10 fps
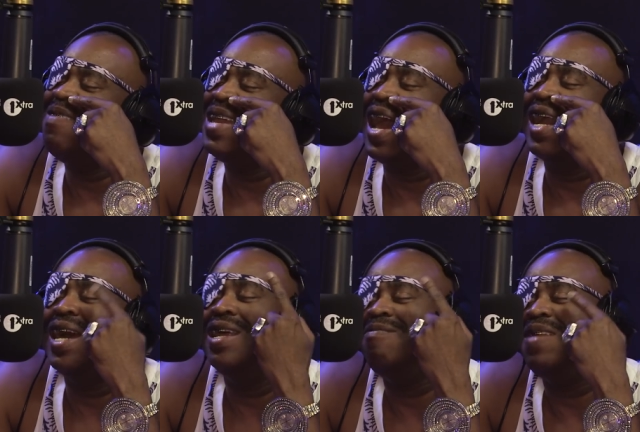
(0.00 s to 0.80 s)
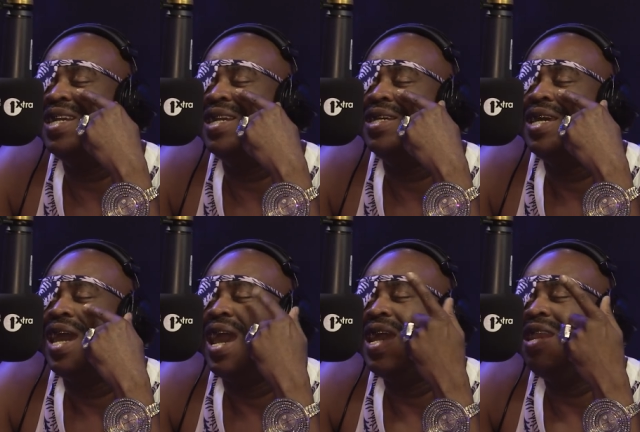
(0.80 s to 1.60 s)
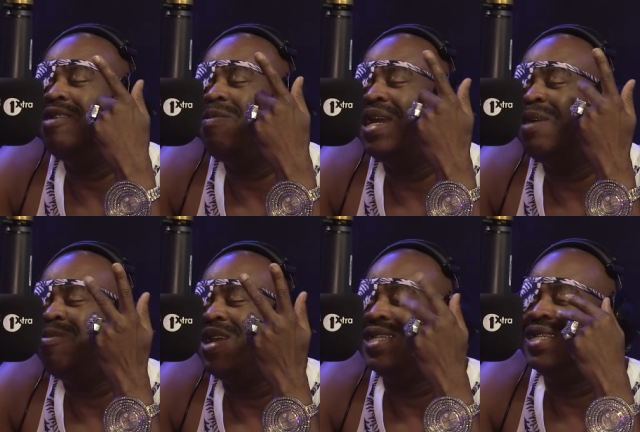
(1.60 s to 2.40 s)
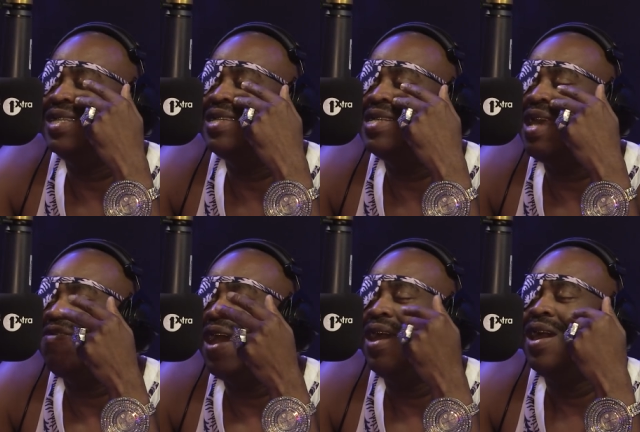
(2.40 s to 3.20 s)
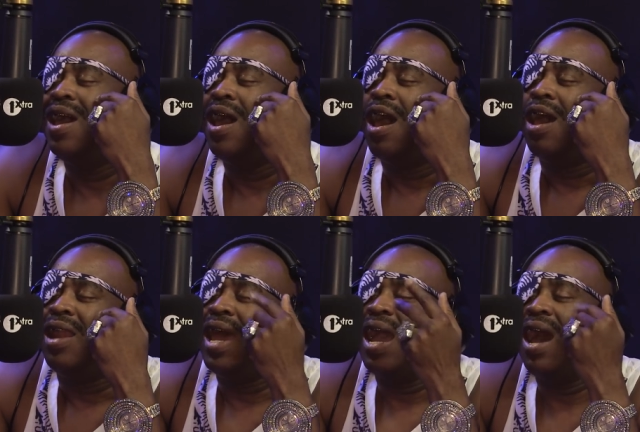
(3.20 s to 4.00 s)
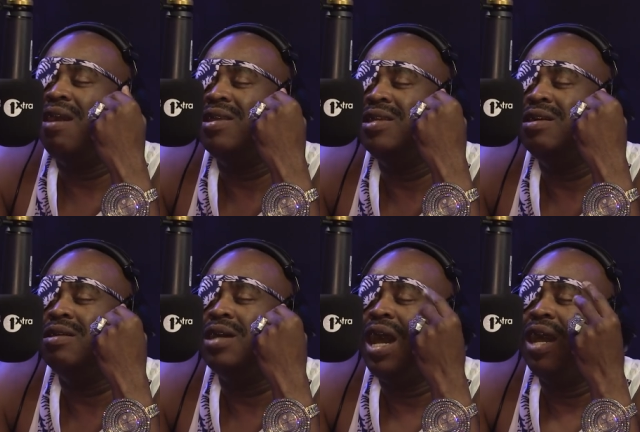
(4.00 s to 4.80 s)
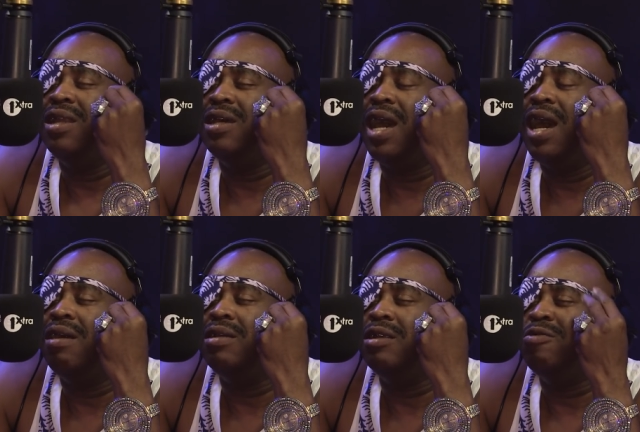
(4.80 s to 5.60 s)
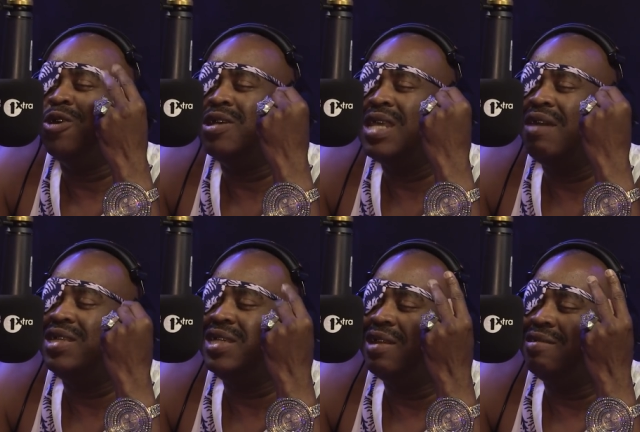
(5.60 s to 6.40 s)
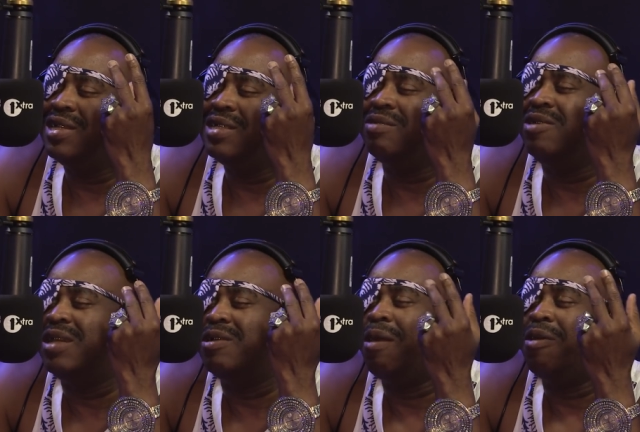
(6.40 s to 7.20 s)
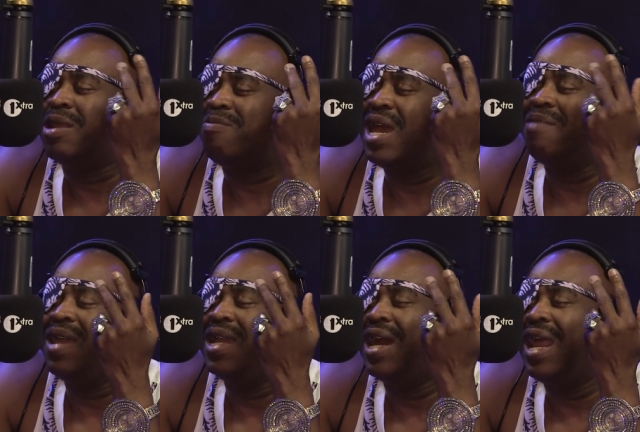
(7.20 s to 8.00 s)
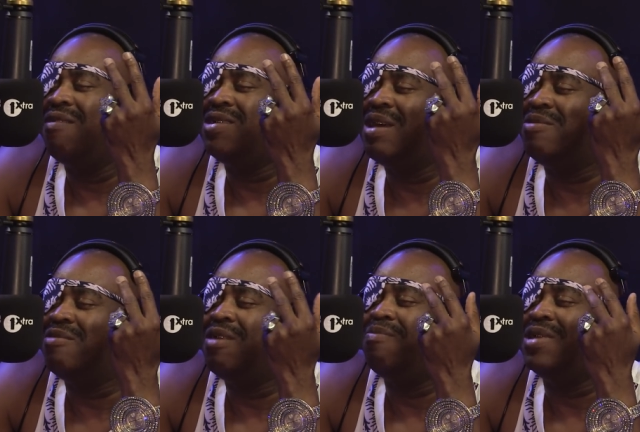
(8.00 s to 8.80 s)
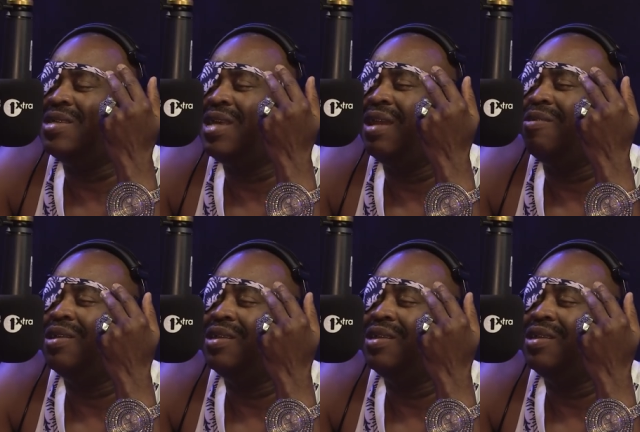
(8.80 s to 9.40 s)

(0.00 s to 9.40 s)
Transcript: make I gotta make enough to make an impression. You know, say, say, fan like how you know how the how the royals have tiaras. Yes. You know, the black man gotta have something to represent